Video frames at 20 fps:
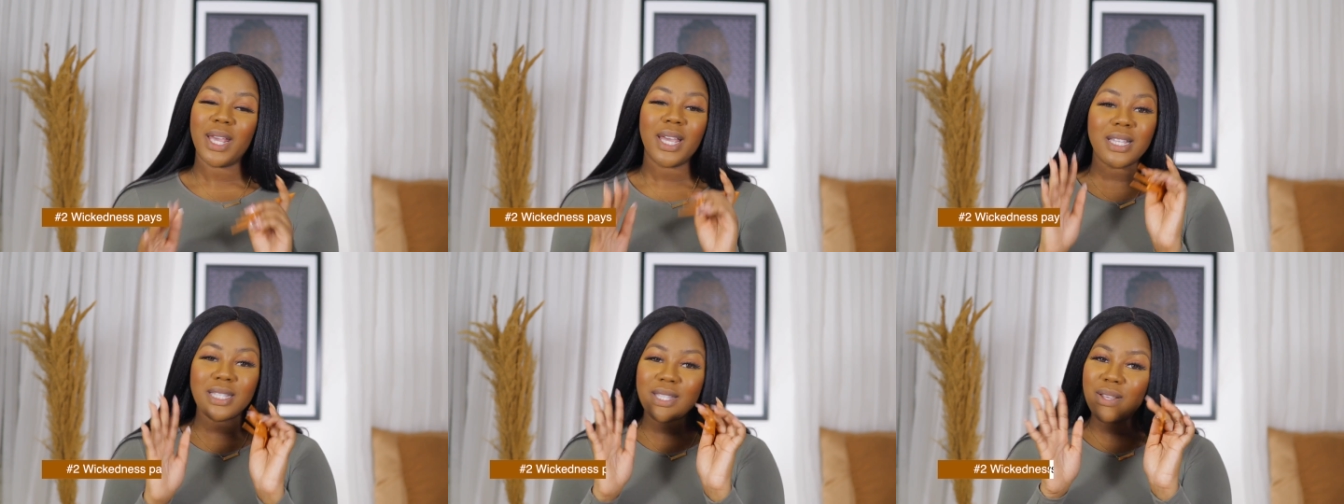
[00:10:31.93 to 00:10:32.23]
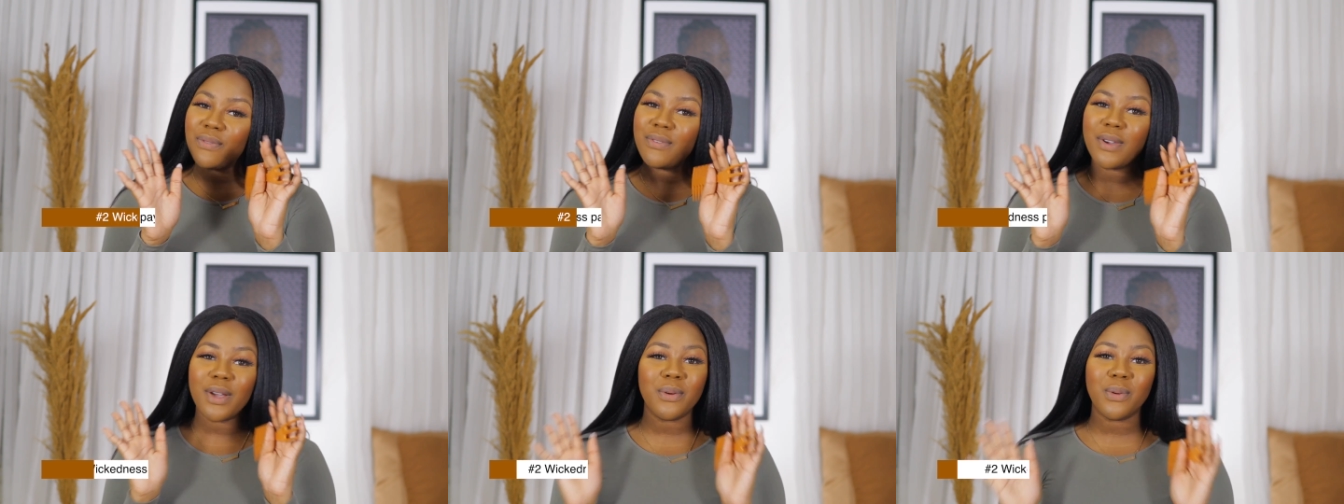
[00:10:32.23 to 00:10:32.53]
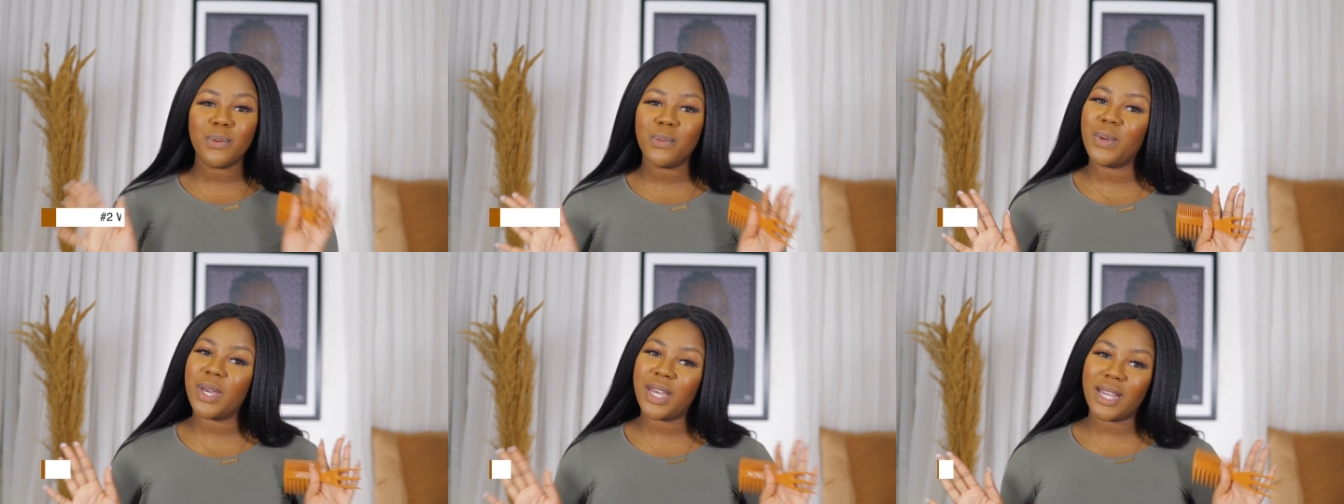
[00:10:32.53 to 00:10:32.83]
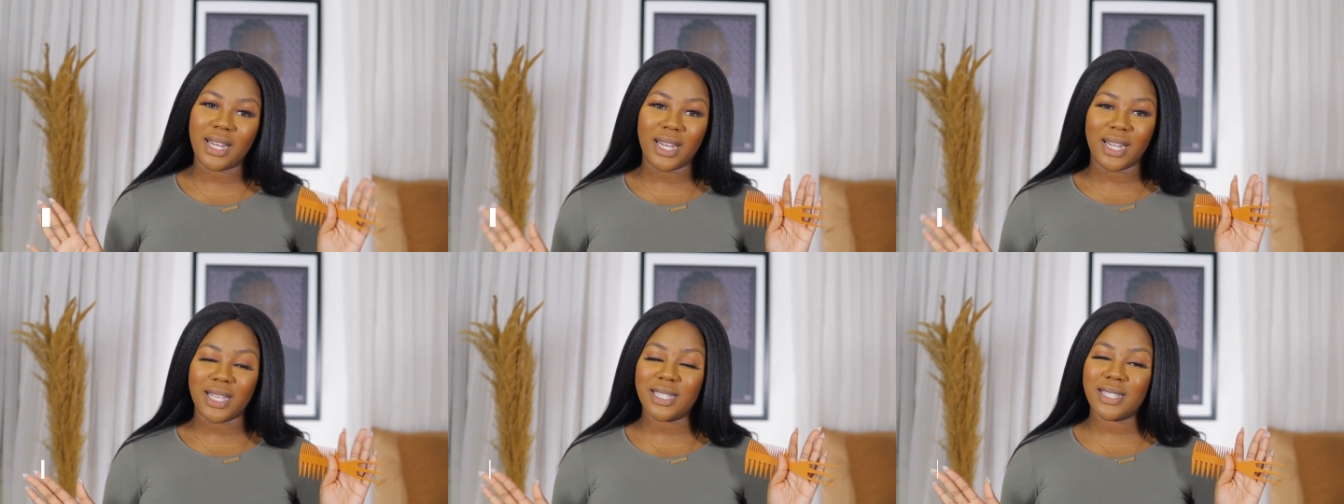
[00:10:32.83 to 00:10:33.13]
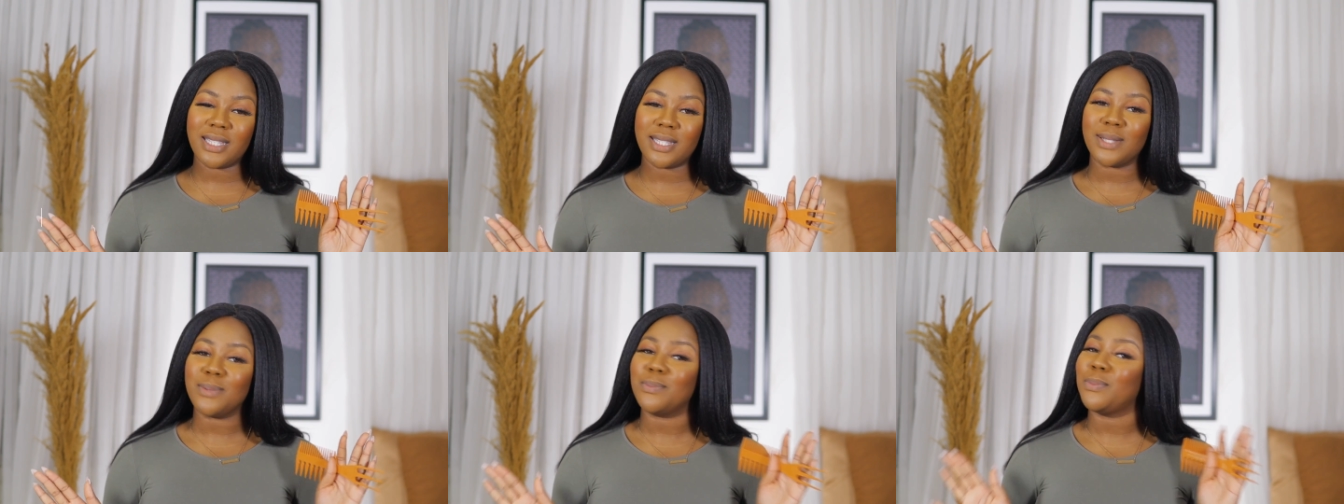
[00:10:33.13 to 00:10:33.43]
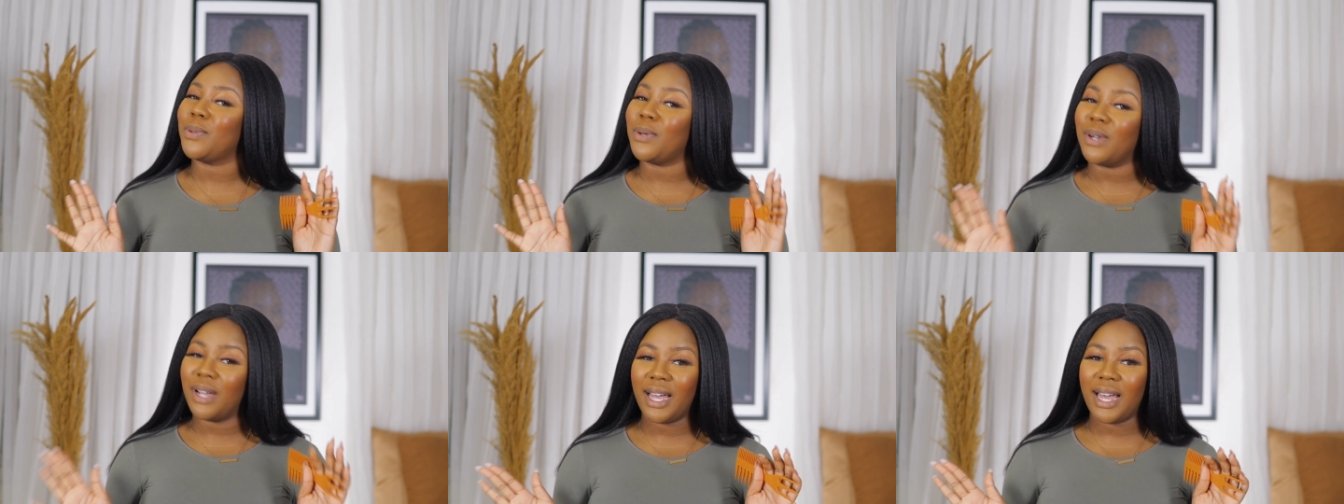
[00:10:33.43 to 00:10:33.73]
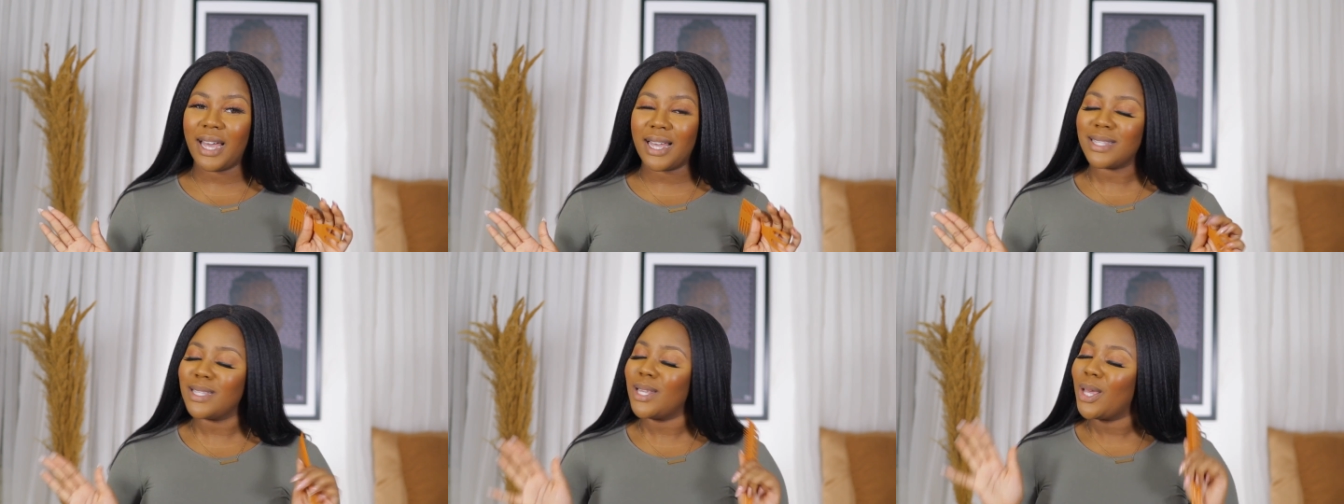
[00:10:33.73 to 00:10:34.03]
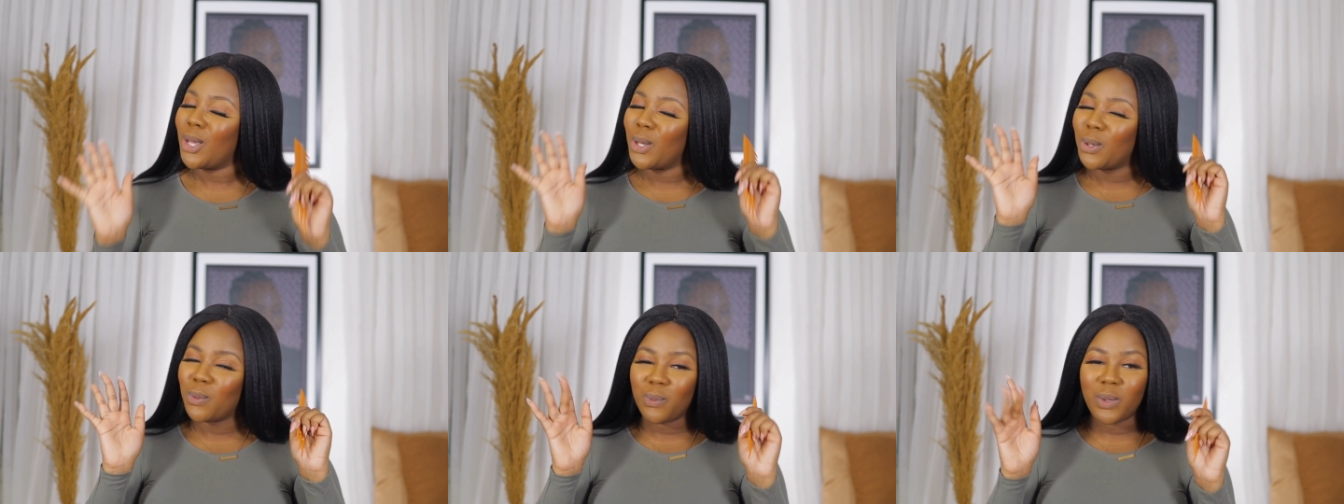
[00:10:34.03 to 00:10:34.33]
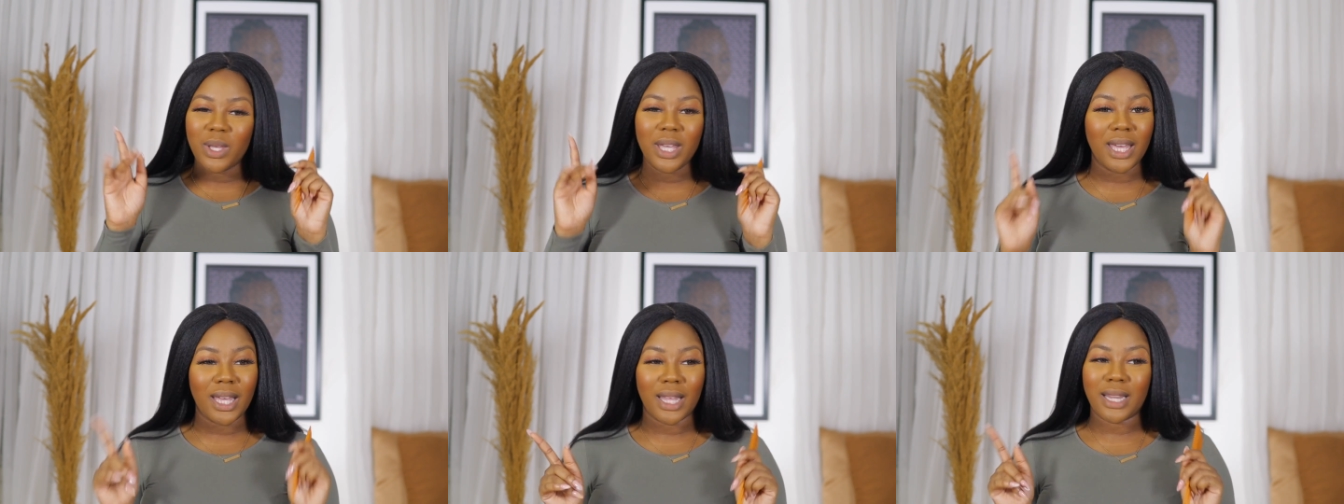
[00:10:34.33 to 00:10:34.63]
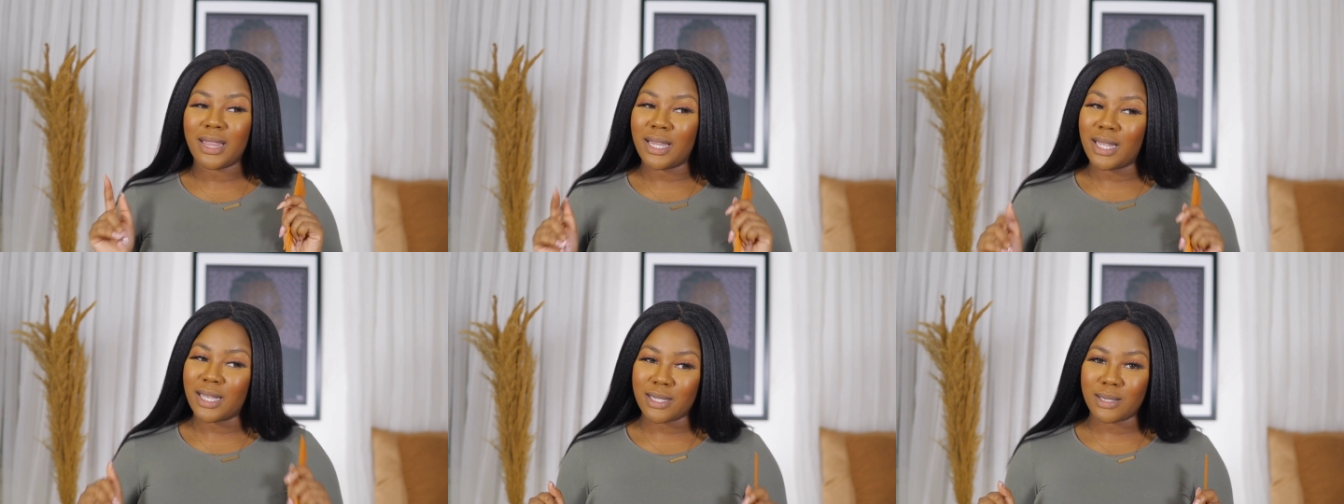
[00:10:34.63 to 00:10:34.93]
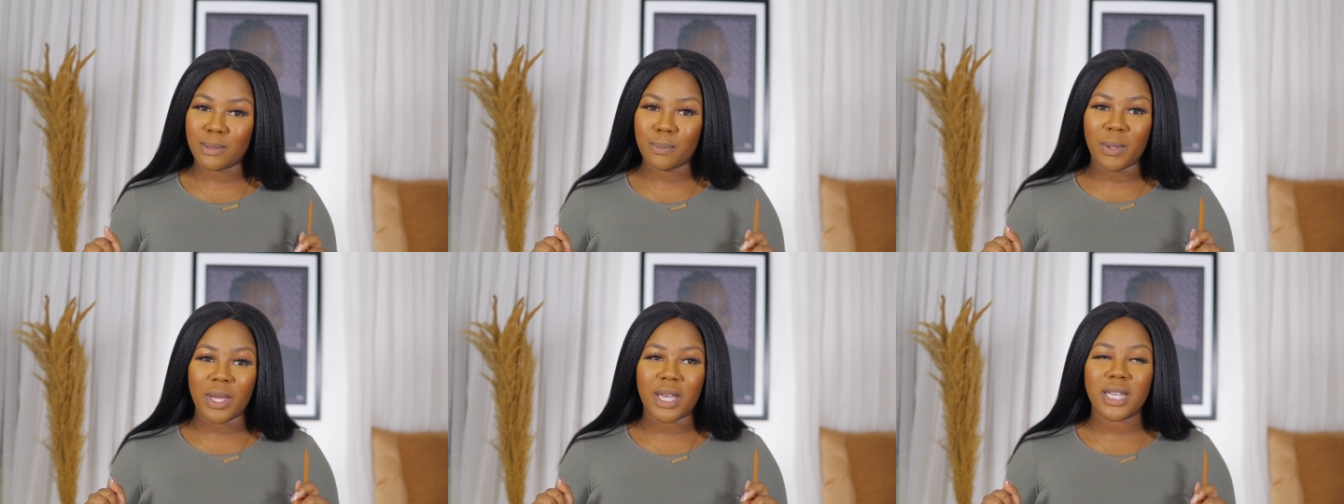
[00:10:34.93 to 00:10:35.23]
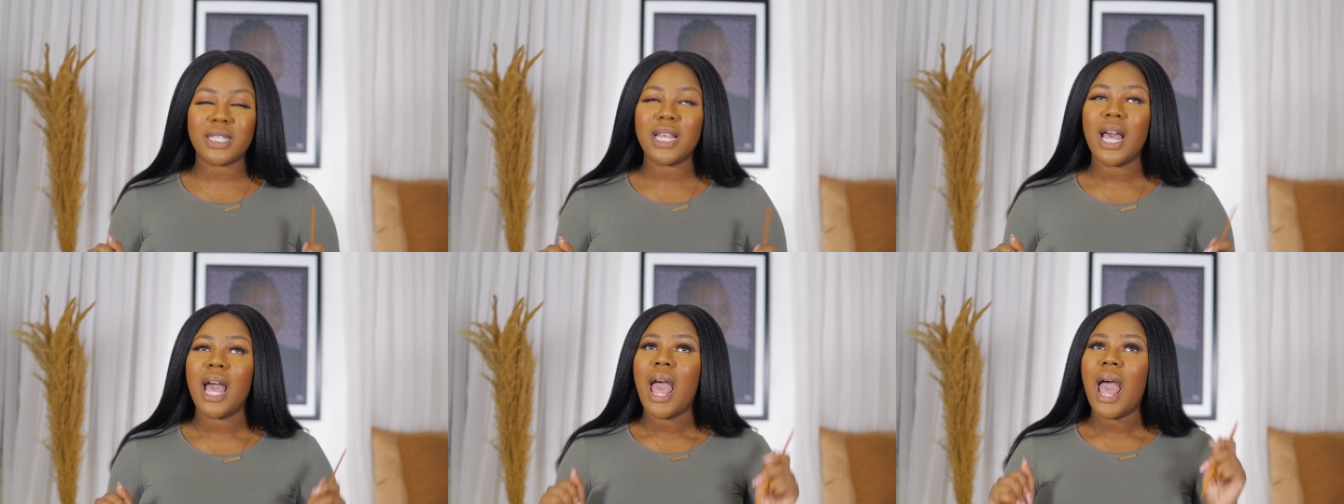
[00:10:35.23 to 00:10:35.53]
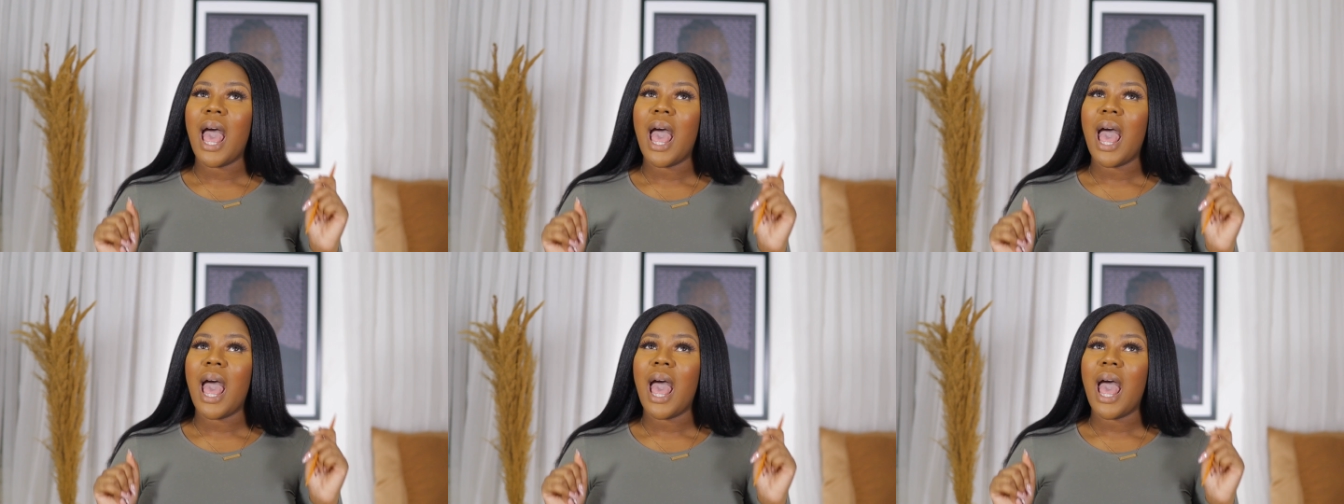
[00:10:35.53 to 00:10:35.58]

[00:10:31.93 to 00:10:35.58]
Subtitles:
It's a very weird lesson, but guys, wickedness pays.